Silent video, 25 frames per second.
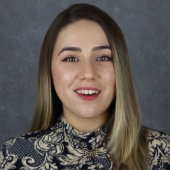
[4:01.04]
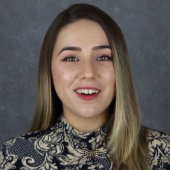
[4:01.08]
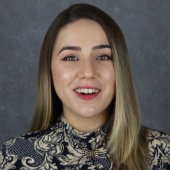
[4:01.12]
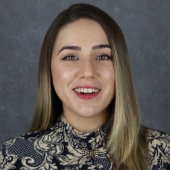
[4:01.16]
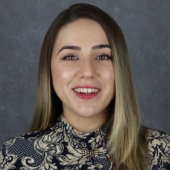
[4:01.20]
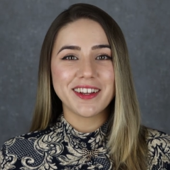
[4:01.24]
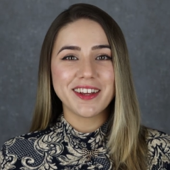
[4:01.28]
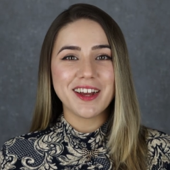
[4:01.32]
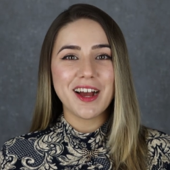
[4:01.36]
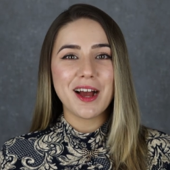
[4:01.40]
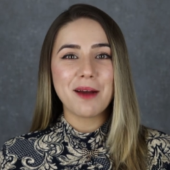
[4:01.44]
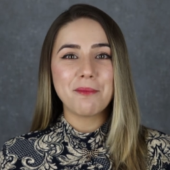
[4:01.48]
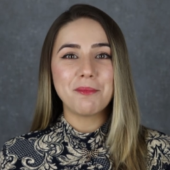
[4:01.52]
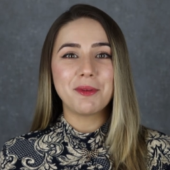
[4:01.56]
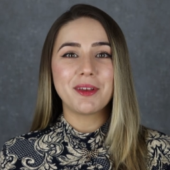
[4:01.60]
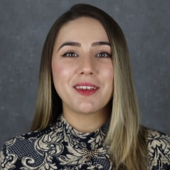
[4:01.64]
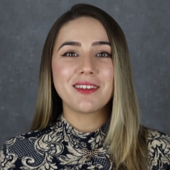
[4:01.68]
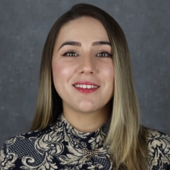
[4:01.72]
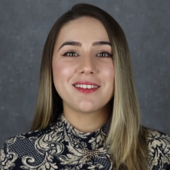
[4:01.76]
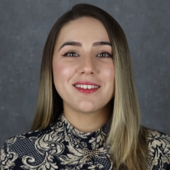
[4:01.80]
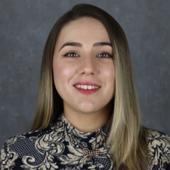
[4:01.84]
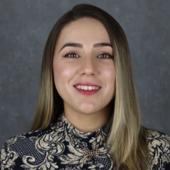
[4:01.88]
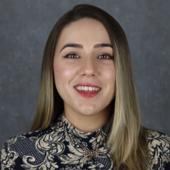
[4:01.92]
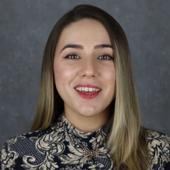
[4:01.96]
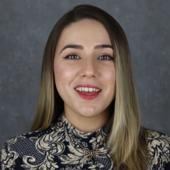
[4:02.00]
are coming.
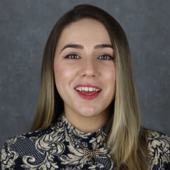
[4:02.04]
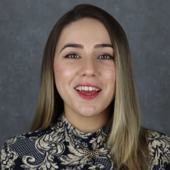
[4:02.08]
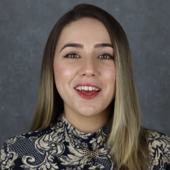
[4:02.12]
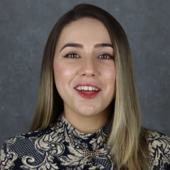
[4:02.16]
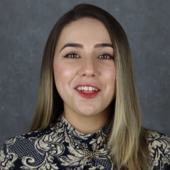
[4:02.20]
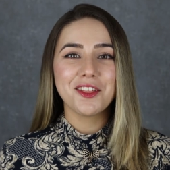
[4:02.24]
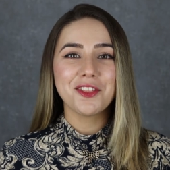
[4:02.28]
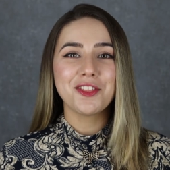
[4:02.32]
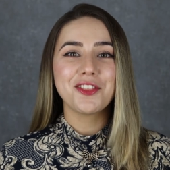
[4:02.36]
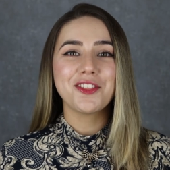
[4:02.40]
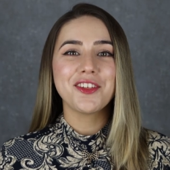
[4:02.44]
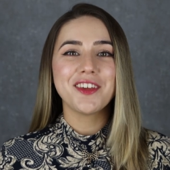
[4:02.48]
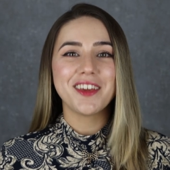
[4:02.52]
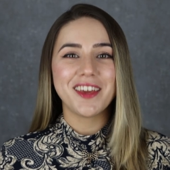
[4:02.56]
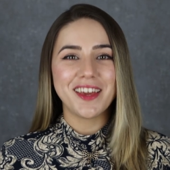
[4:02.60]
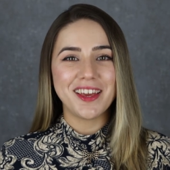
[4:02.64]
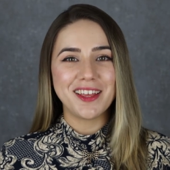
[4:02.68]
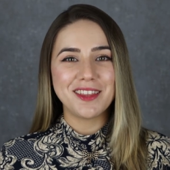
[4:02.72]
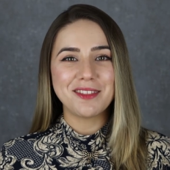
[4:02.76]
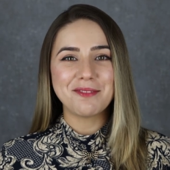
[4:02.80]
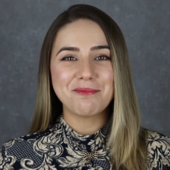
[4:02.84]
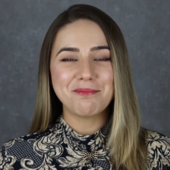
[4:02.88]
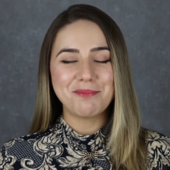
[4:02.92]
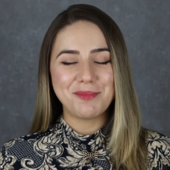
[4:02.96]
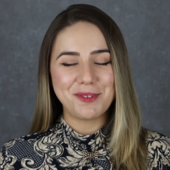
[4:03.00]
Stay healthy
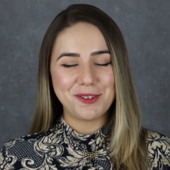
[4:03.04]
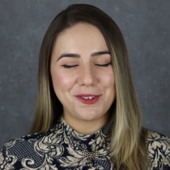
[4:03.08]
and